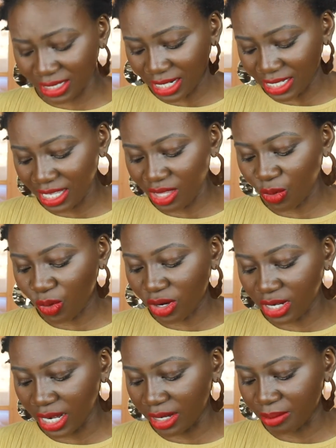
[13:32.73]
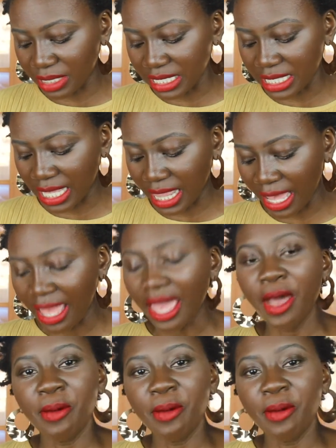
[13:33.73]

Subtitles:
Did I say the world? I didn't mean to say that.